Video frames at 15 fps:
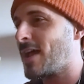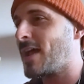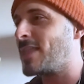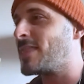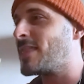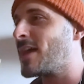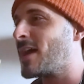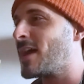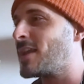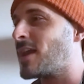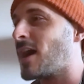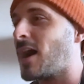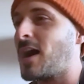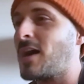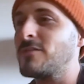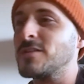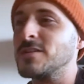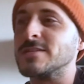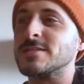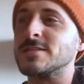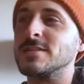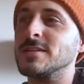And then
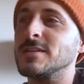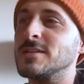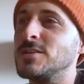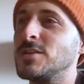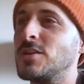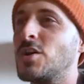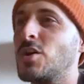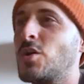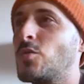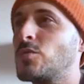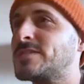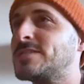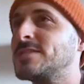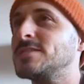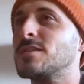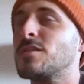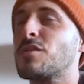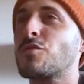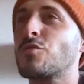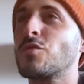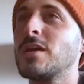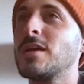obviously, you know, season
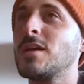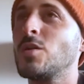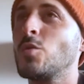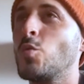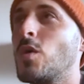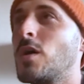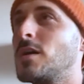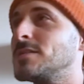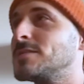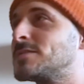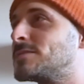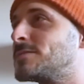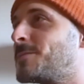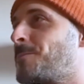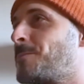three was